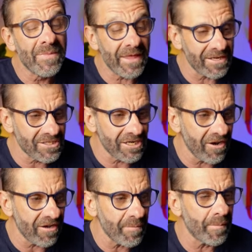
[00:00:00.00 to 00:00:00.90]
Then I
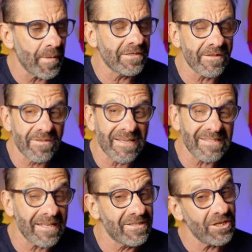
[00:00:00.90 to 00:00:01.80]
started implementing the
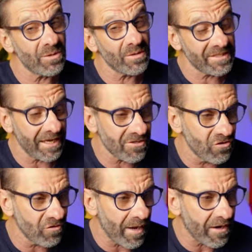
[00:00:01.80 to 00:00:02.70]
things I teach you in section
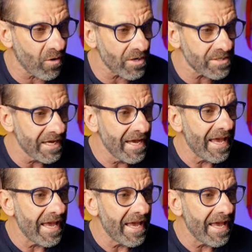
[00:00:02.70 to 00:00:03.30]
two of my course